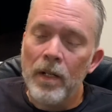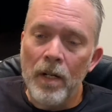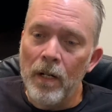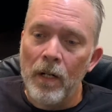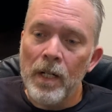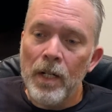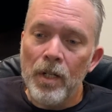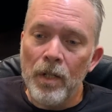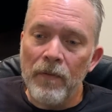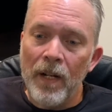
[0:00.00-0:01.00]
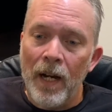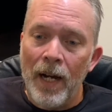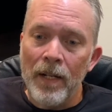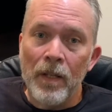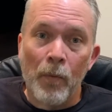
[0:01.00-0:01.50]
No. You've
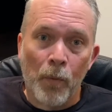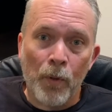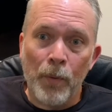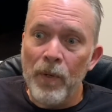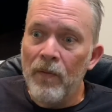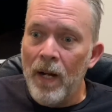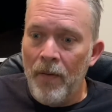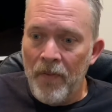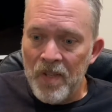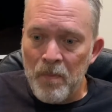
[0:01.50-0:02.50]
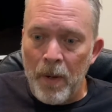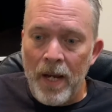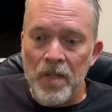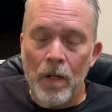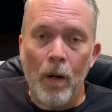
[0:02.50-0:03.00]
got the room, you've got the
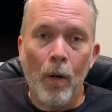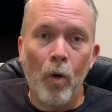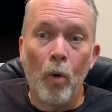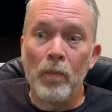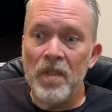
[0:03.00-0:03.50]
space at home.